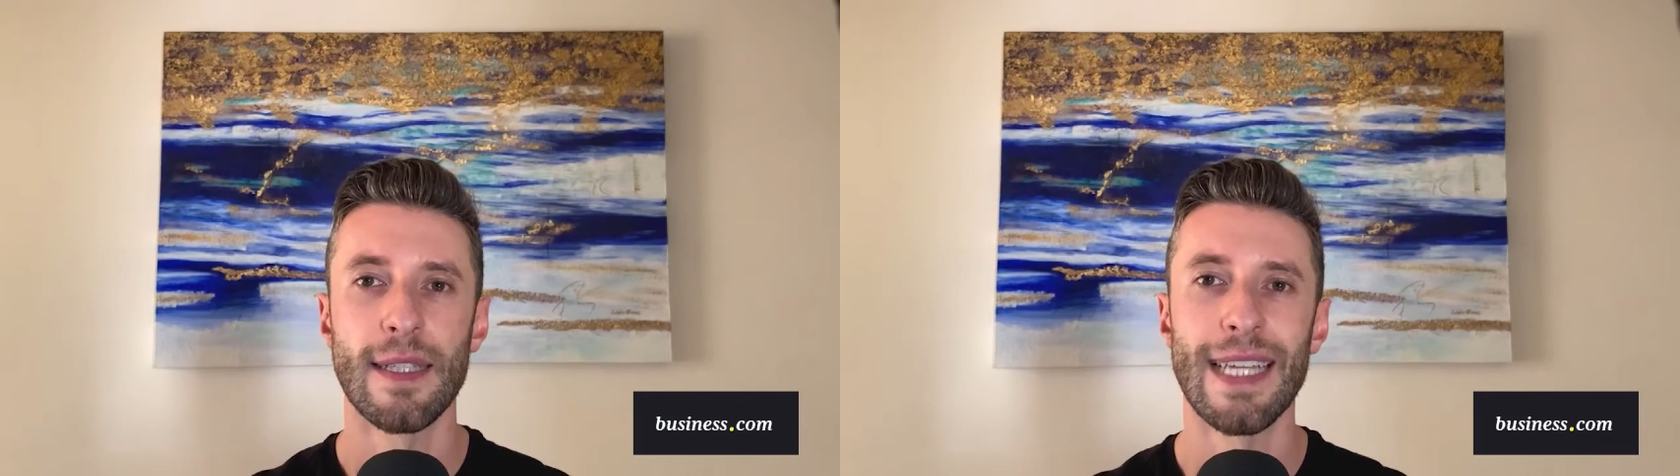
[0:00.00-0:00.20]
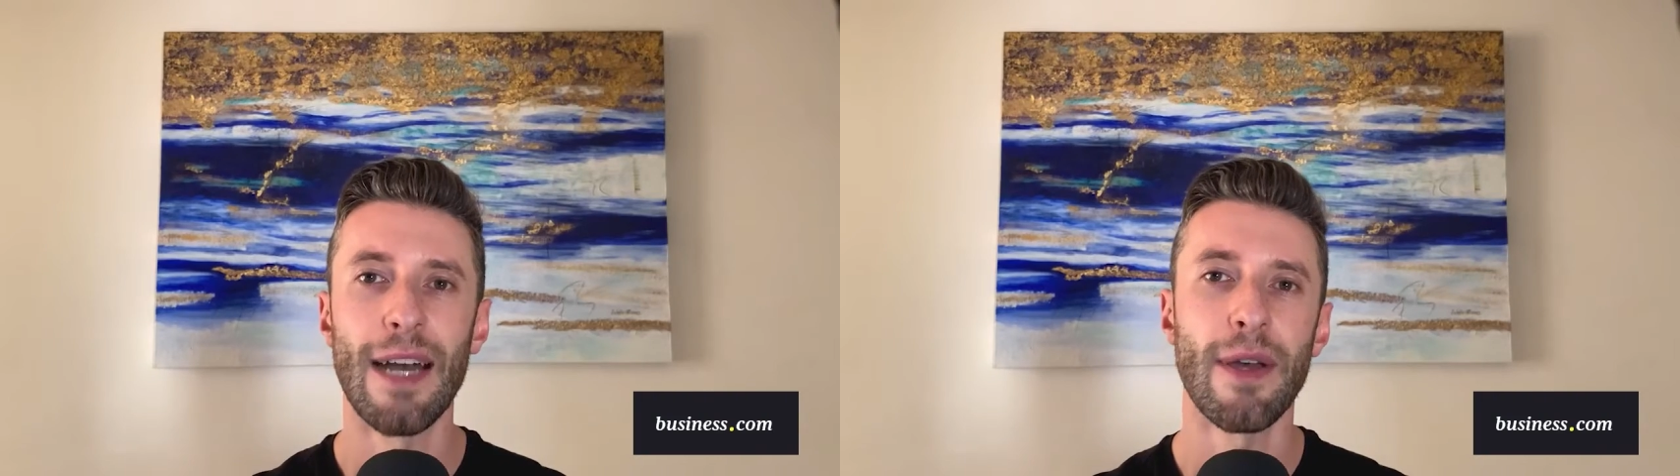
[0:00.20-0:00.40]

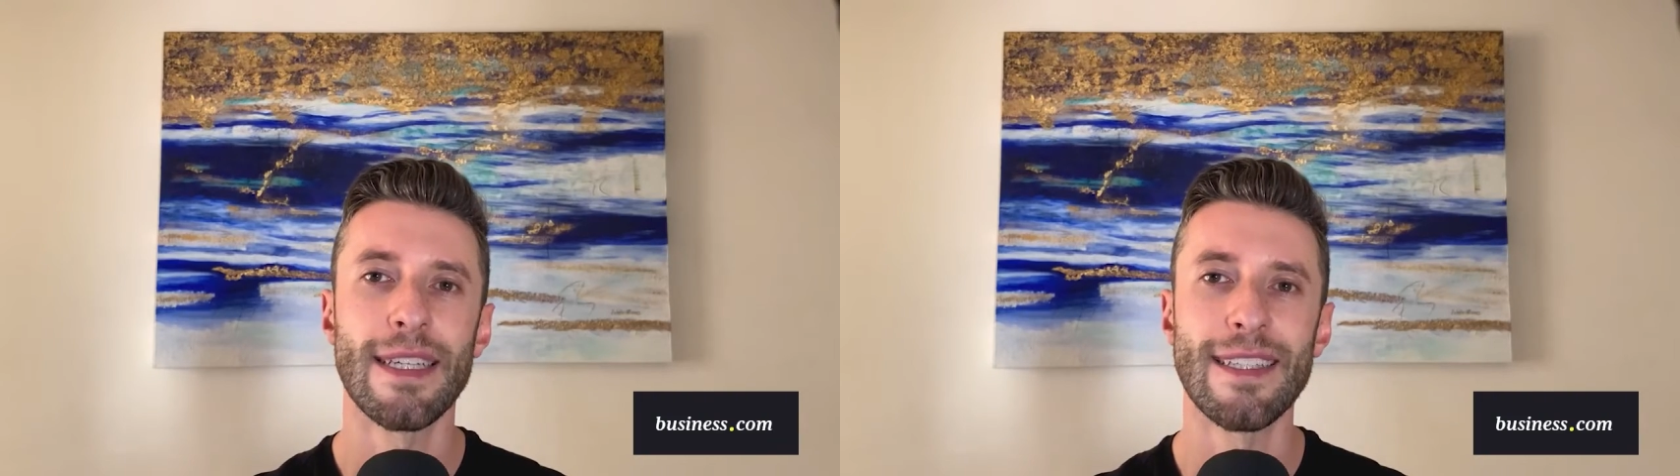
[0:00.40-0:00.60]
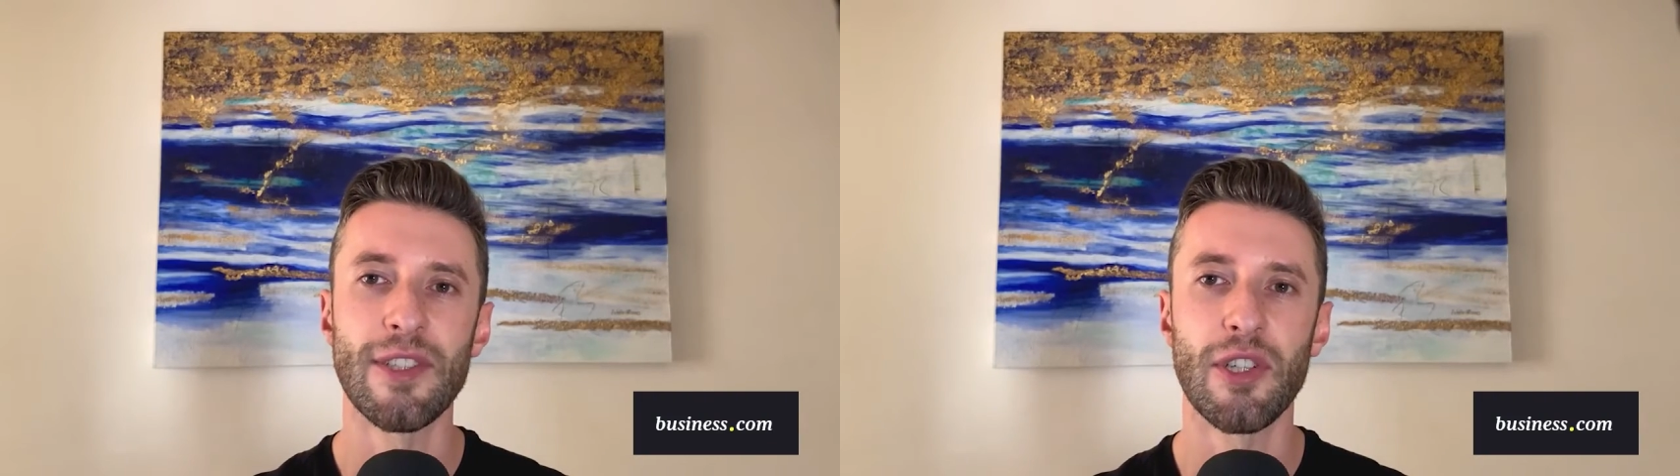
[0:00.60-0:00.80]
now
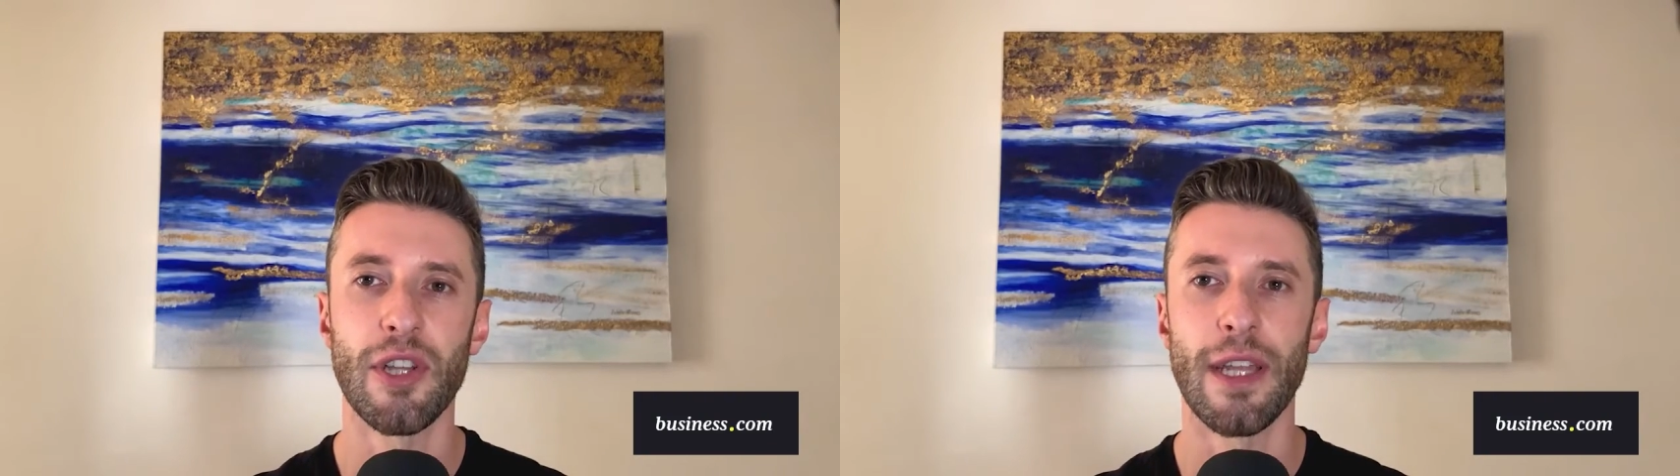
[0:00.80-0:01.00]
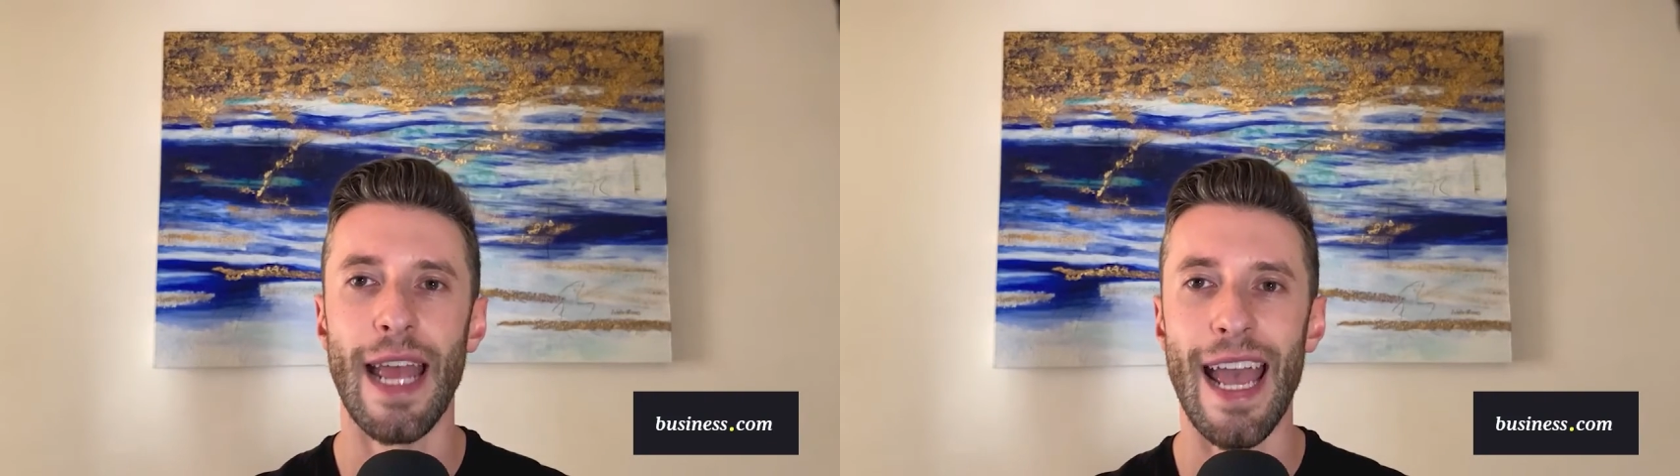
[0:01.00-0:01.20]

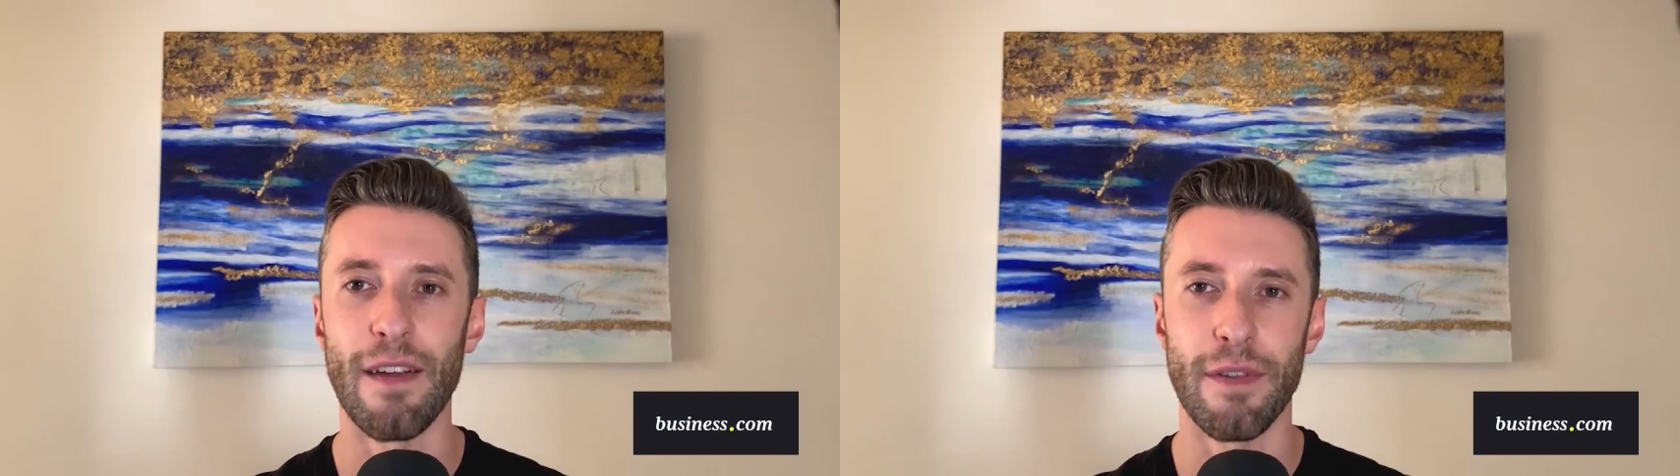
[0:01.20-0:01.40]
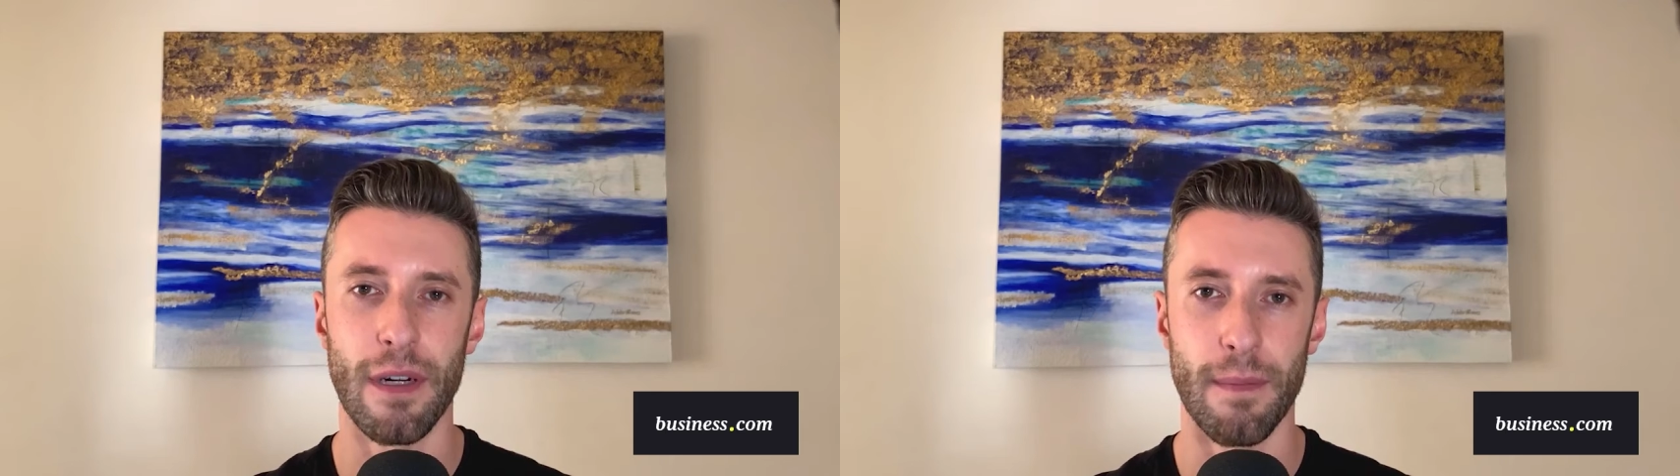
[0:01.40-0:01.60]
easier than
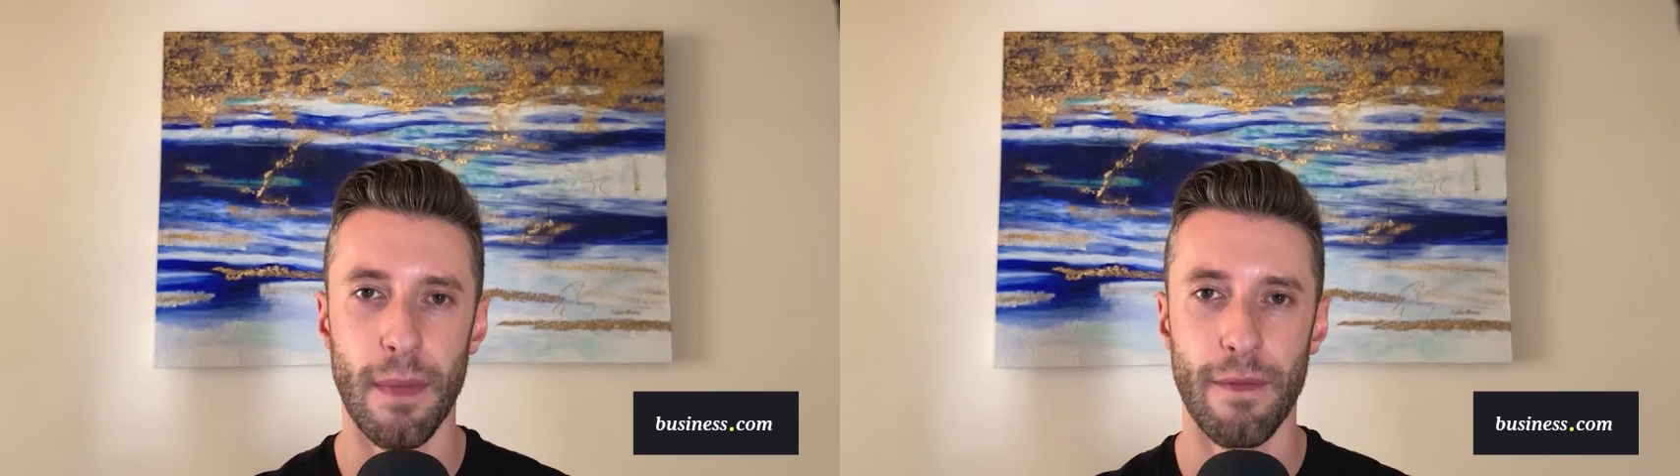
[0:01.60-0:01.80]
ever